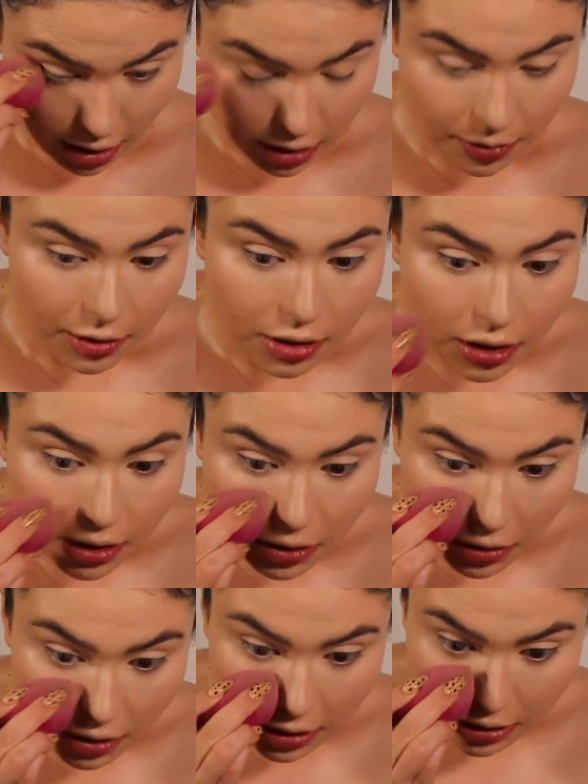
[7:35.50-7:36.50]
especially
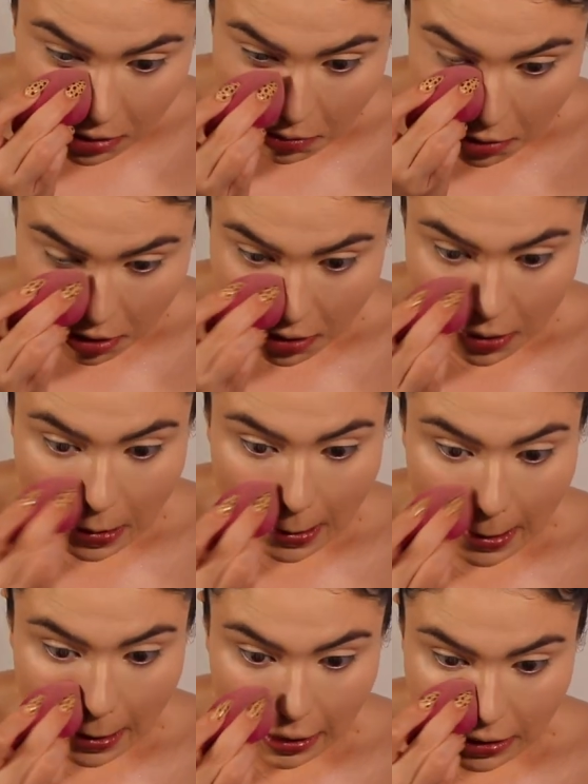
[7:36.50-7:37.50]
during the summer,
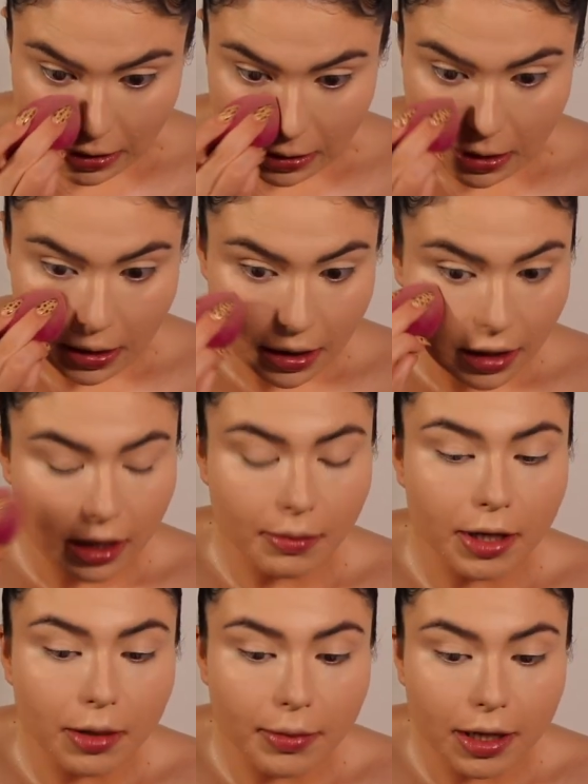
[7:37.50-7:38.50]
it's gonna
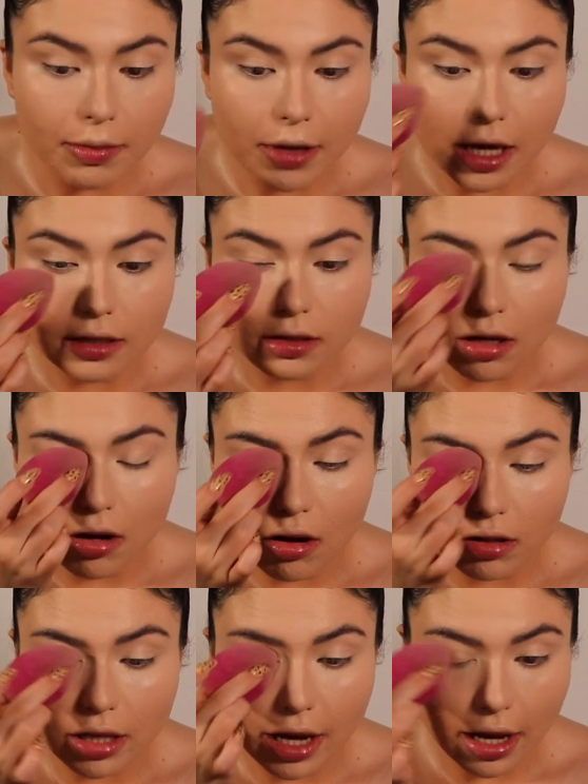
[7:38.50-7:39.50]
make your makeup last
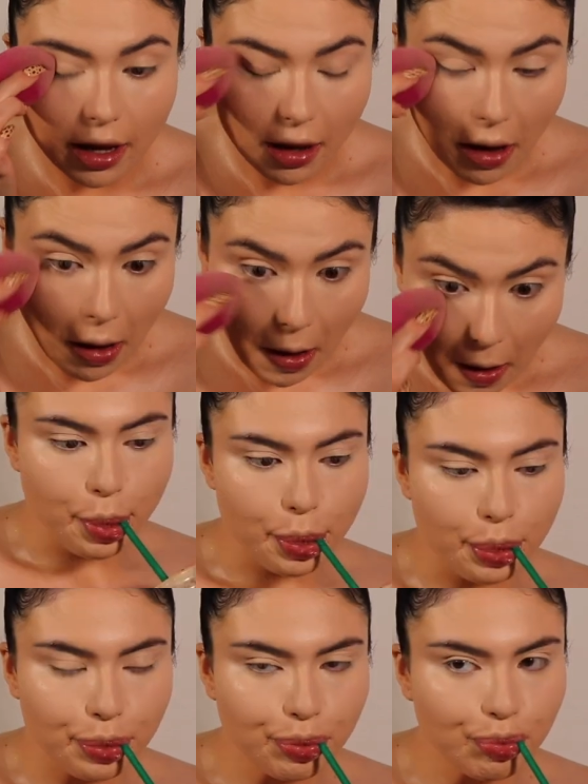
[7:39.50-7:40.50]
all day.
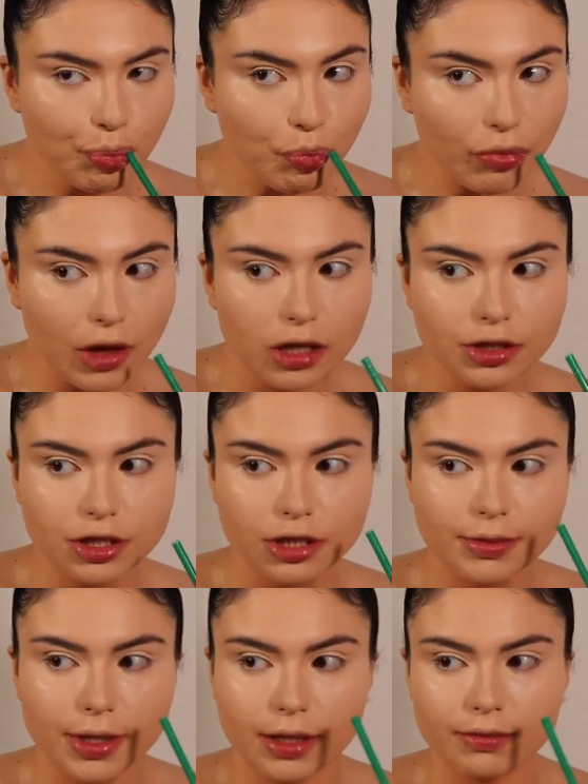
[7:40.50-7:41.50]

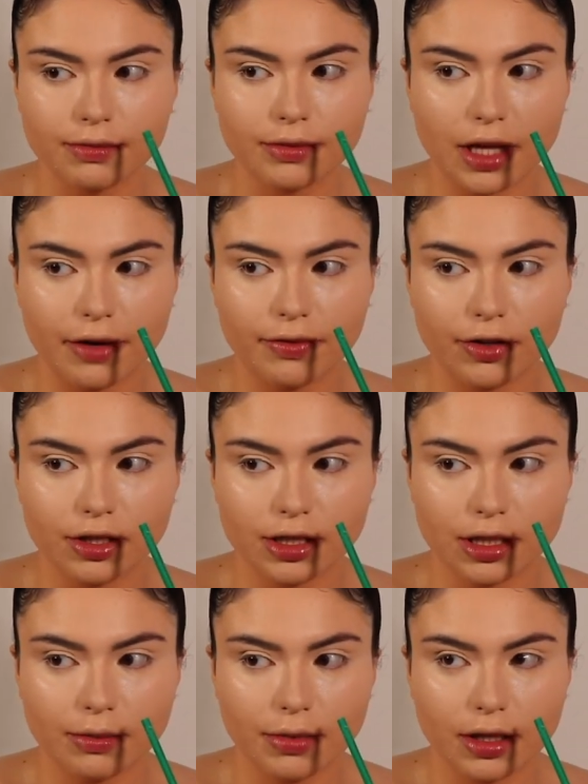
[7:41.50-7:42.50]
Excuse me. That first
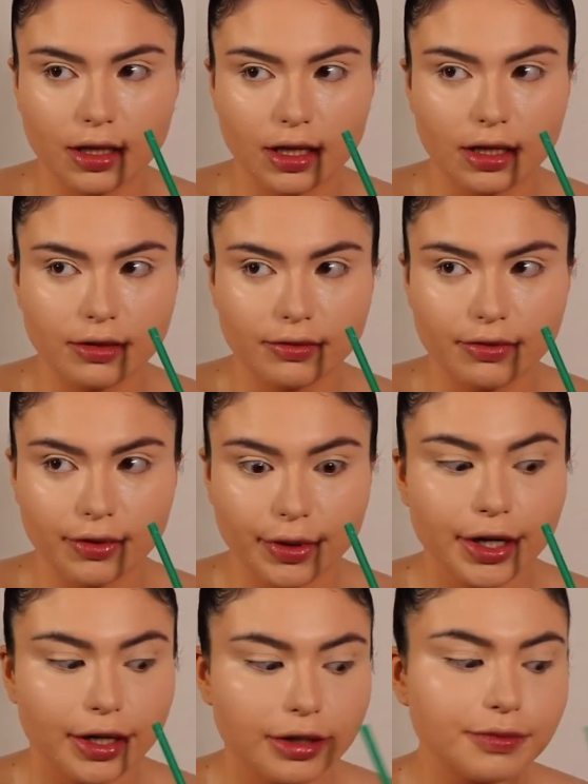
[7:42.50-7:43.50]
sip feeling, for
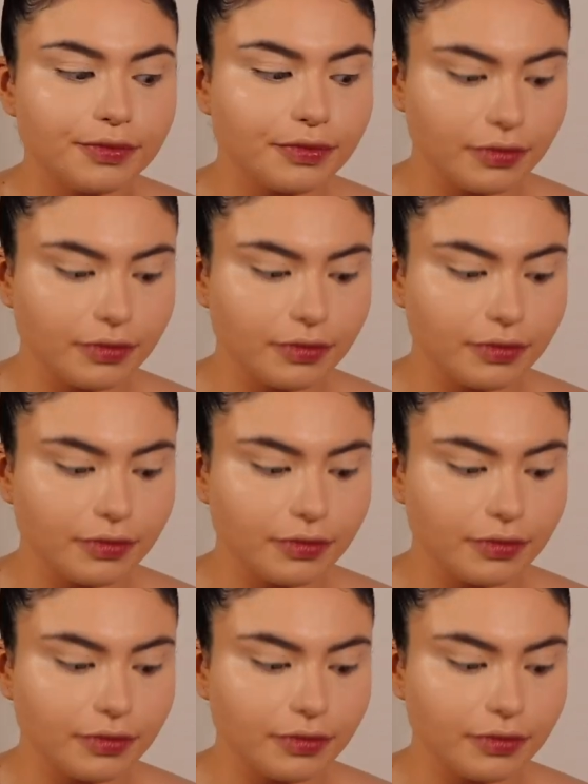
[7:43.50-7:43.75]
real.